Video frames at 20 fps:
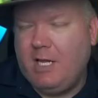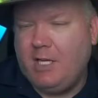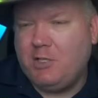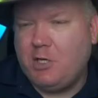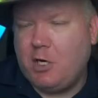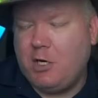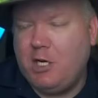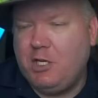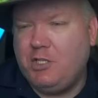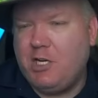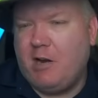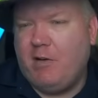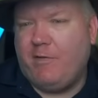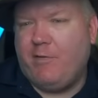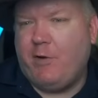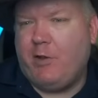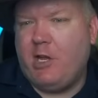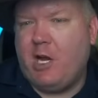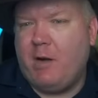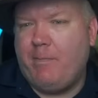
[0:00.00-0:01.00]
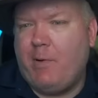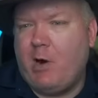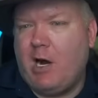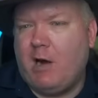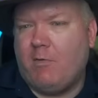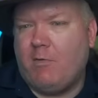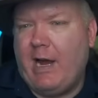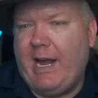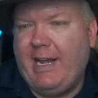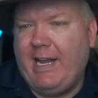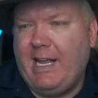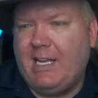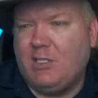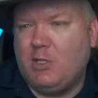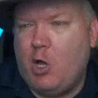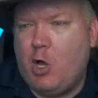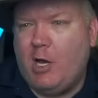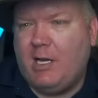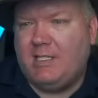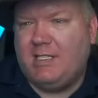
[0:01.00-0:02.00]
The Attorney General, for their part, writing,
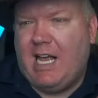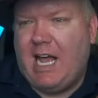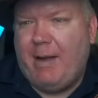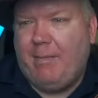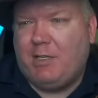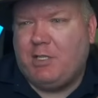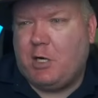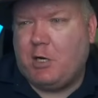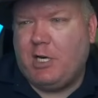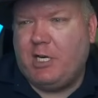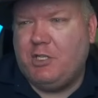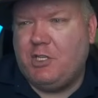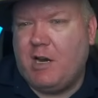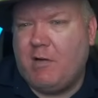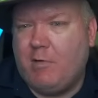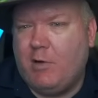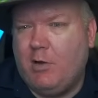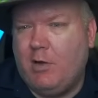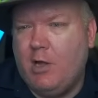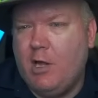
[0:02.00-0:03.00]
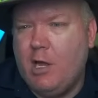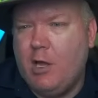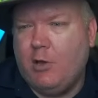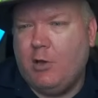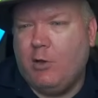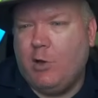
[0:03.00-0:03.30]
As long as I'm Attorney General,